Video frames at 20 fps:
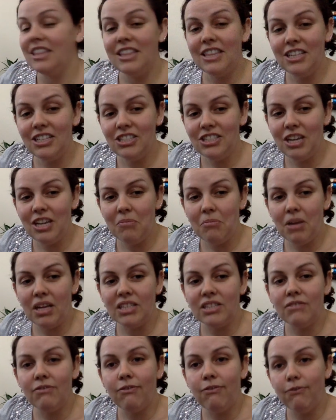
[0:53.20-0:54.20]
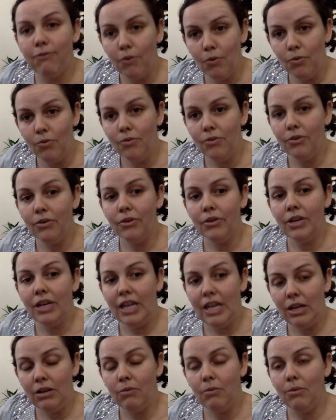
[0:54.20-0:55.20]
This shape has 4
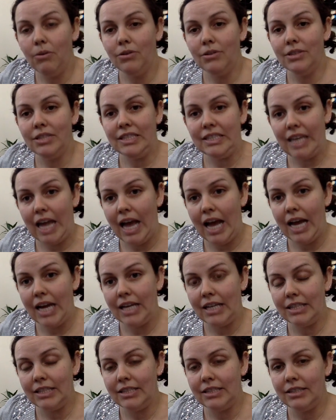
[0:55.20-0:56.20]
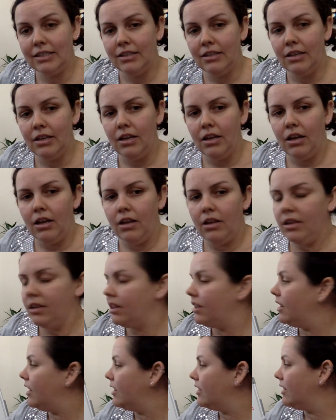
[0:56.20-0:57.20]
equal sides.
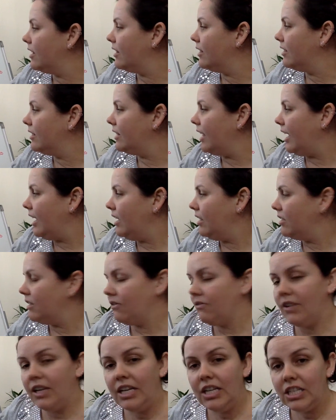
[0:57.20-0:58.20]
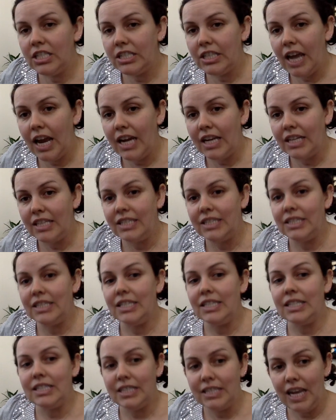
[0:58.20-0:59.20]
The length of each side is the
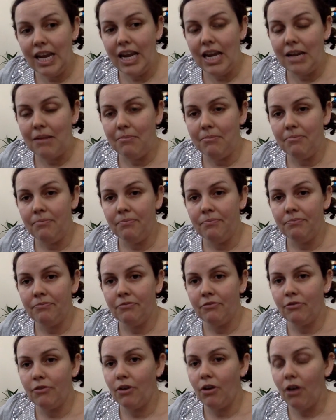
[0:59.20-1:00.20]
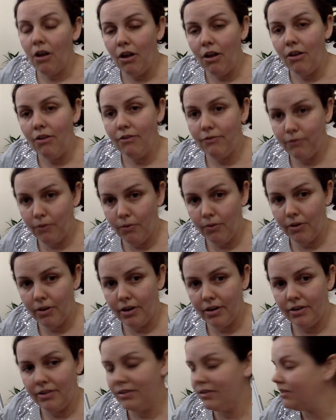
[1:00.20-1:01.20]
same for all 4.